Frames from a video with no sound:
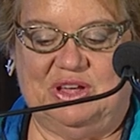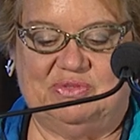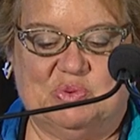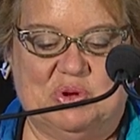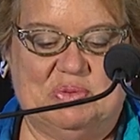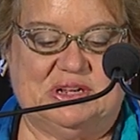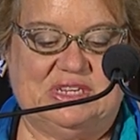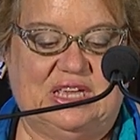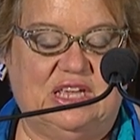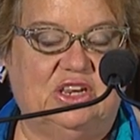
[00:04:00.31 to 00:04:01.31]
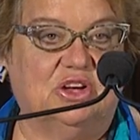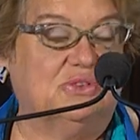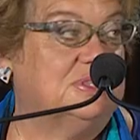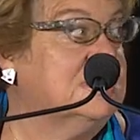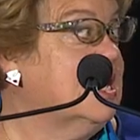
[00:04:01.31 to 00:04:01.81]
have to worry about taking
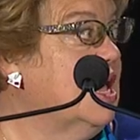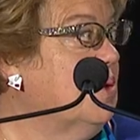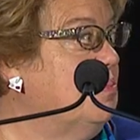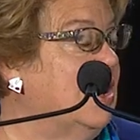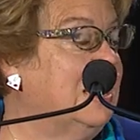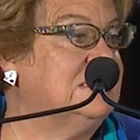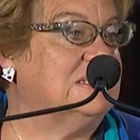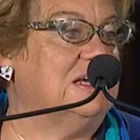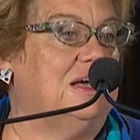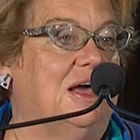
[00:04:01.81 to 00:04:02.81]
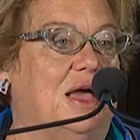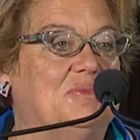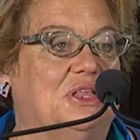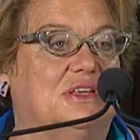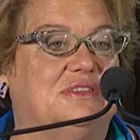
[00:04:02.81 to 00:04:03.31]
notes. But I'm
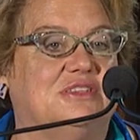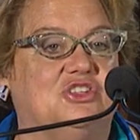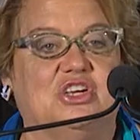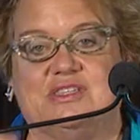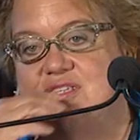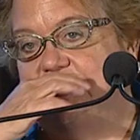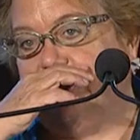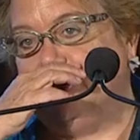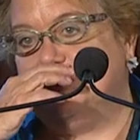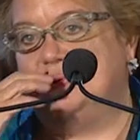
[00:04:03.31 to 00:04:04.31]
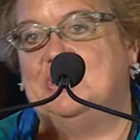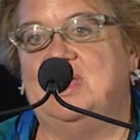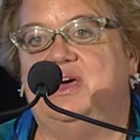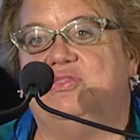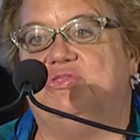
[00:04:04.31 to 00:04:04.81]
going to suggest to you
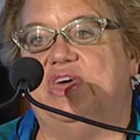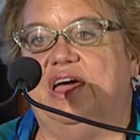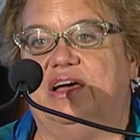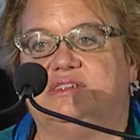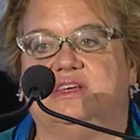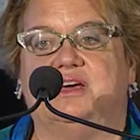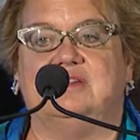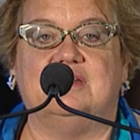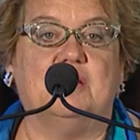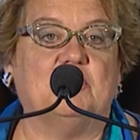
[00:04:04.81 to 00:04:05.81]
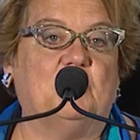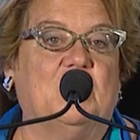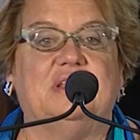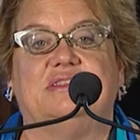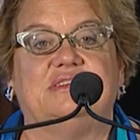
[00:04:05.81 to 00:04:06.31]
that, number
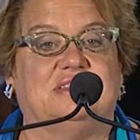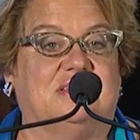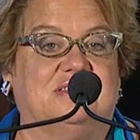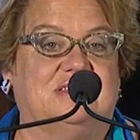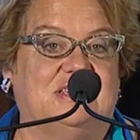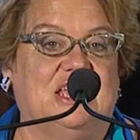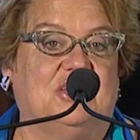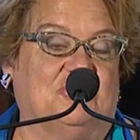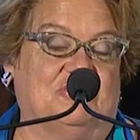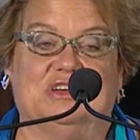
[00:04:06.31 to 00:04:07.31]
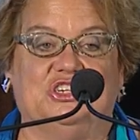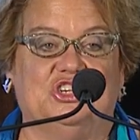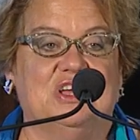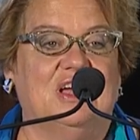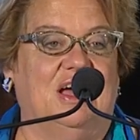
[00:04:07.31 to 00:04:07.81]
one, this doesn't take
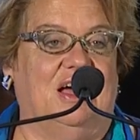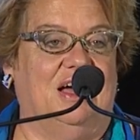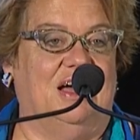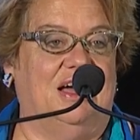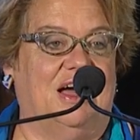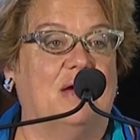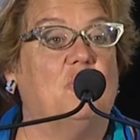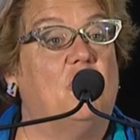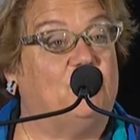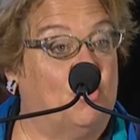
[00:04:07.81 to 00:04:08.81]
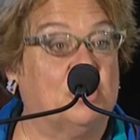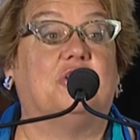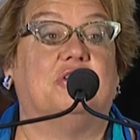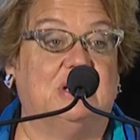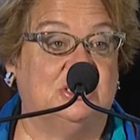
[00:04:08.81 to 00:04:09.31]
courage. I'm all for
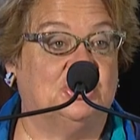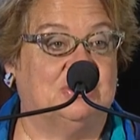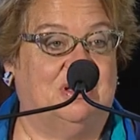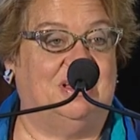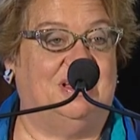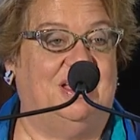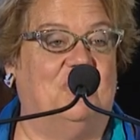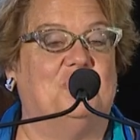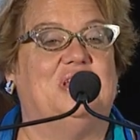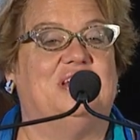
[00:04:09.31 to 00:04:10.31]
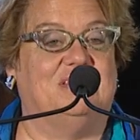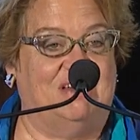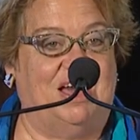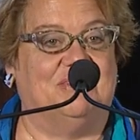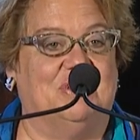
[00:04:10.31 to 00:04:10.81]
courage, and we need a
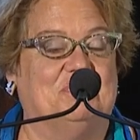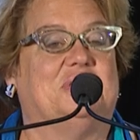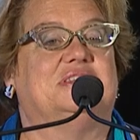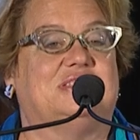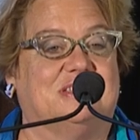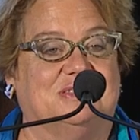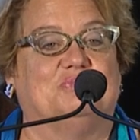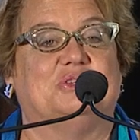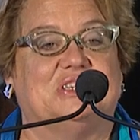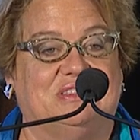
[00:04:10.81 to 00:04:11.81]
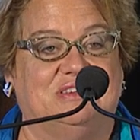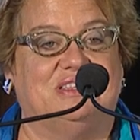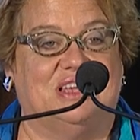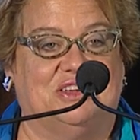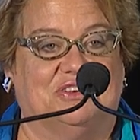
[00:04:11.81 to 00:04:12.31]
lot of it, but this doesn't particularly
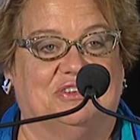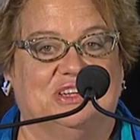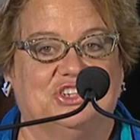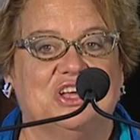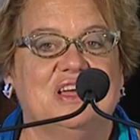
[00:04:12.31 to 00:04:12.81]
take courage.